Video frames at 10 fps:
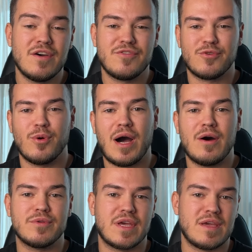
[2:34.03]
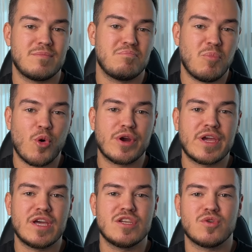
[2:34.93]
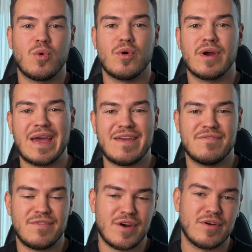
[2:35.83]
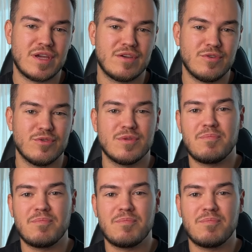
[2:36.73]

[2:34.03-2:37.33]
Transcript: throughout a mortgage or a very good